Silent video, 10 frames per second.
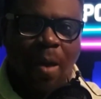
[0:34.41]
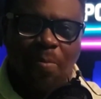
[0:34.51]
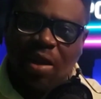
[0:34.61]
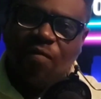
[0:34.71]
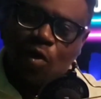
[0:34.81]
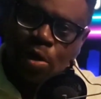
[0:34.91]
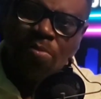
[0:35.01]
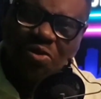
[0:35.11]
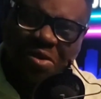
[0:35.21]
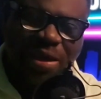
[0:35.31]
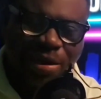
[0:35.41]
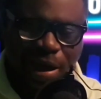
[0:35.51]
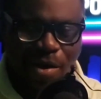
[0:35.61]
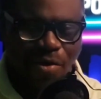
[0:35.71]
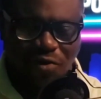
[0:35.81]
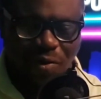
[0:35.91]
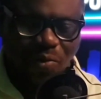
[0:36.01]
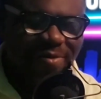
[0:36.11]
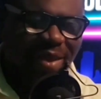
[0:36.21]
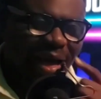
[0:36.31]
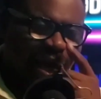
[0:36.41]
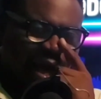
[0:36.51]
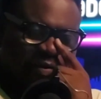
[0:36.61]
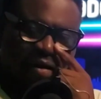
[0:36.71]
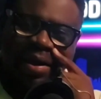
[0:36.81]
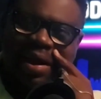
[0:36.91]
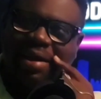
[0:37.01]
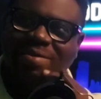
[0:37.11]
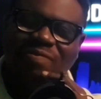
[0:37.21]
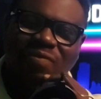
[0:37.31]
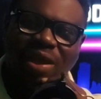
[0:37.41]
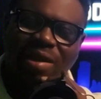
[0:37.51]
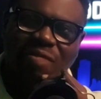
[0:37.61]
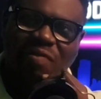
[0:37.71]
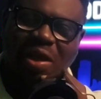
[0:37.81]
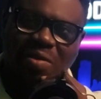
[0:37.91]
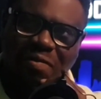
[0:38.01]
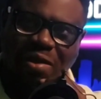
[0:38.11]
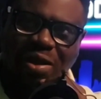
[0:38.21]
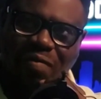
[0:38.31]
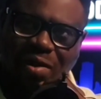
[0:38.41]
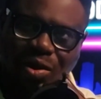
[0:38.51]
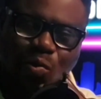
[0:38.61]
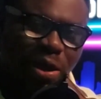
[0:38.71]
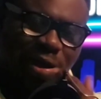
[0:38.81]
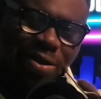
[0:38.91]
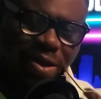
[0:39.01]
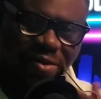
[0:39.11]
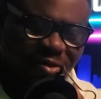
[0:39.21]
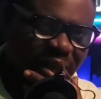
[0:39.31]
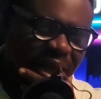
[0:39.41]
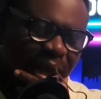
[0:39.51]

playing foreign music in their country, which I find that very, very, very, very weird because,